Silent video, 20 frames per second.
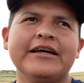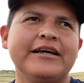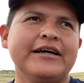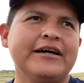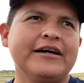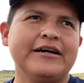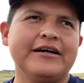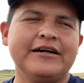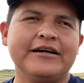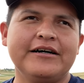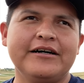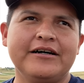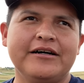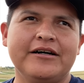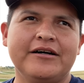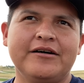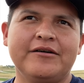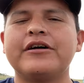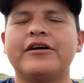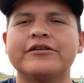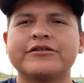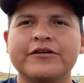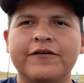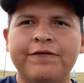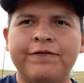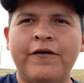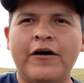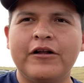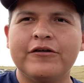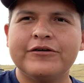Uh, also,
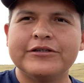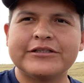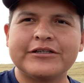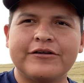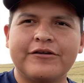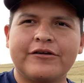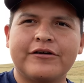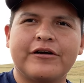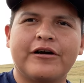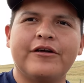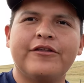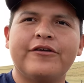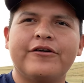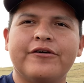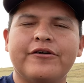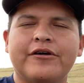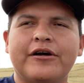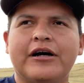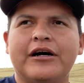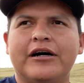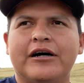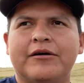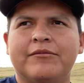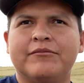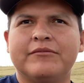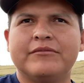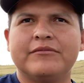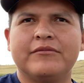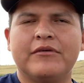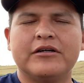follow us on our other
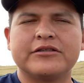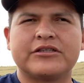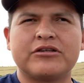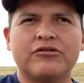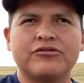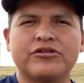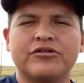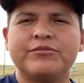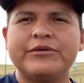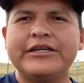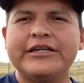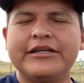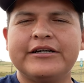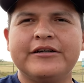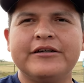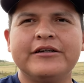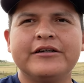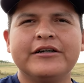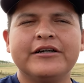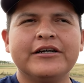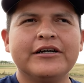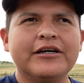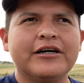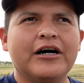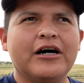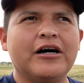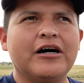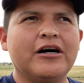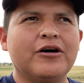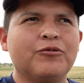um, uh, social media,
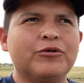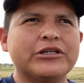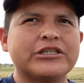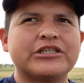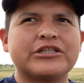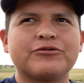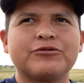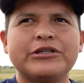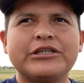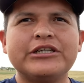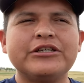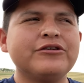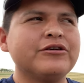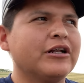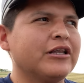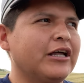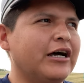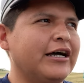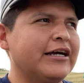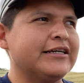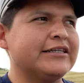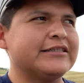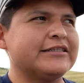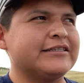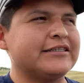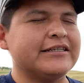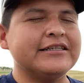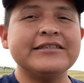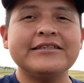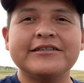uh, which we
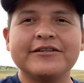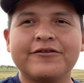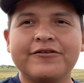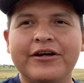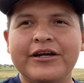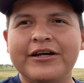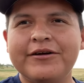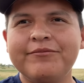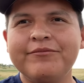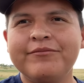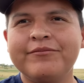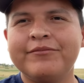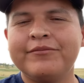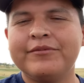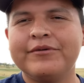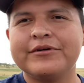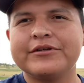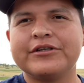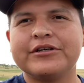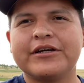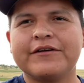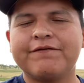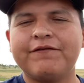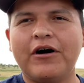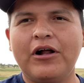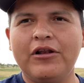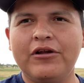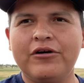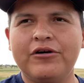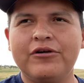utilize Instagram. You can
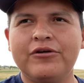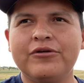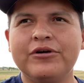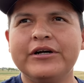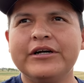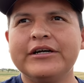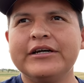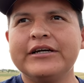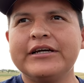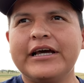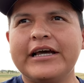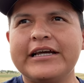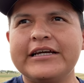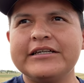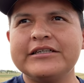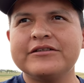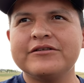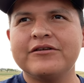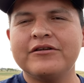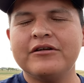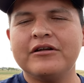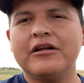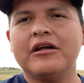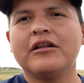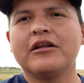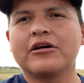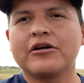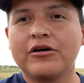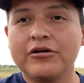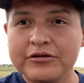follow Angel
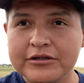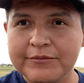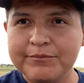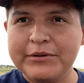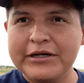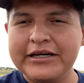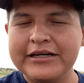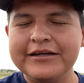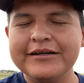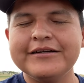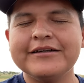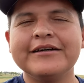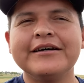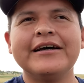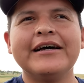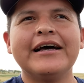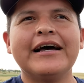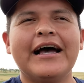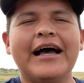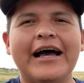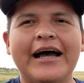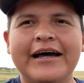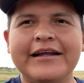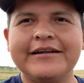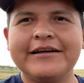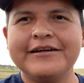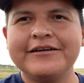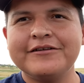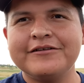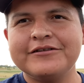Lakota Bae
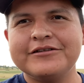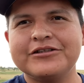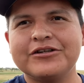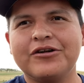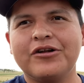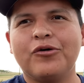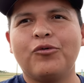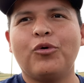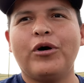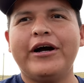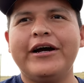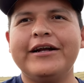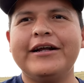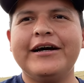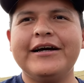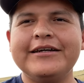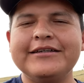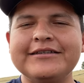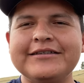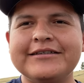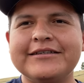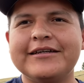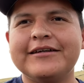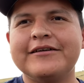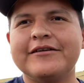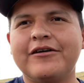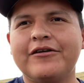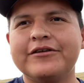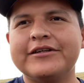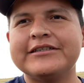at Angel White Eyes
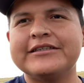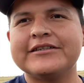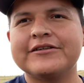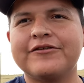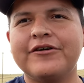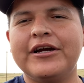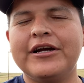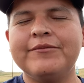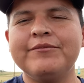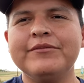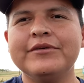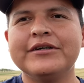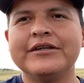on Instagram.